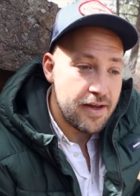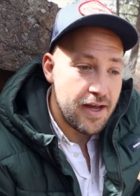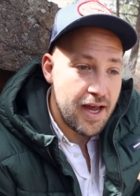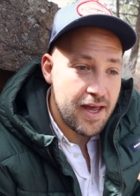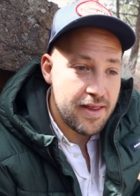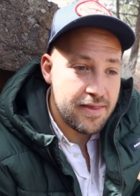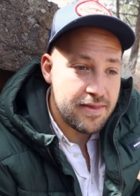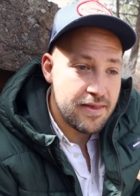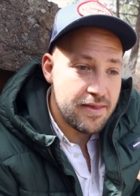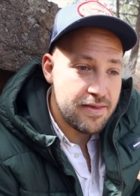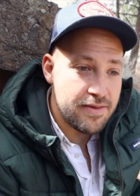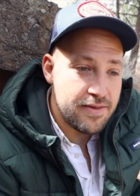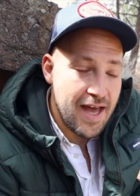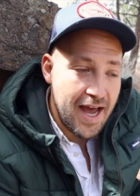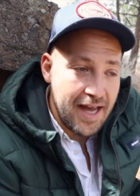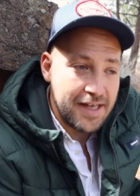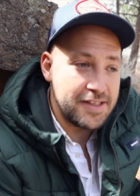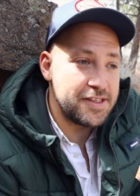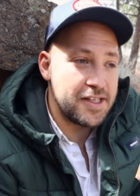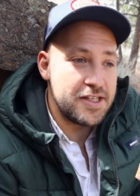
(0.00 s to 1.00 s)
And
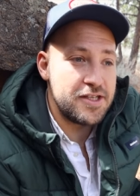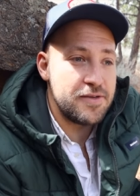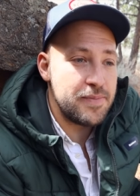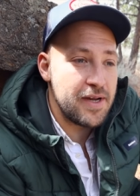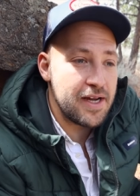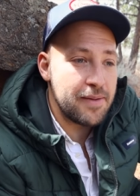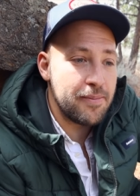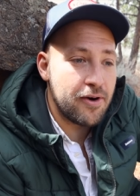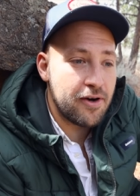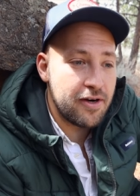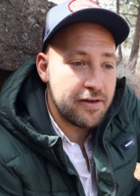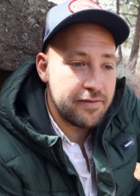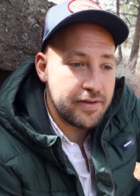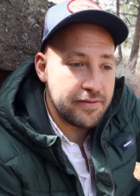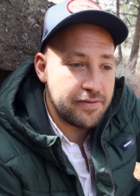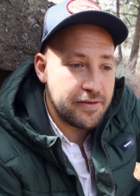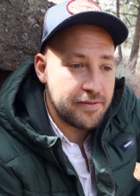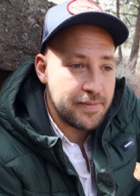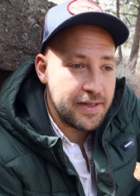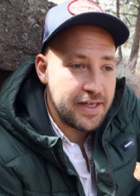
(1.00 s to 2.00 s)
that's such a big part of
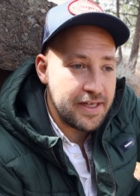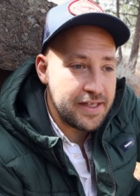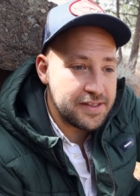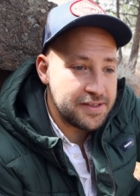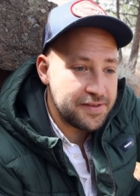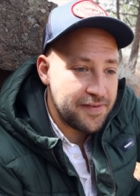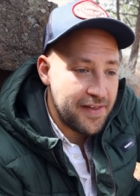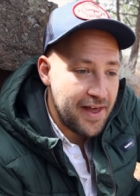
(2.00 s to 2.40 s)
it for me is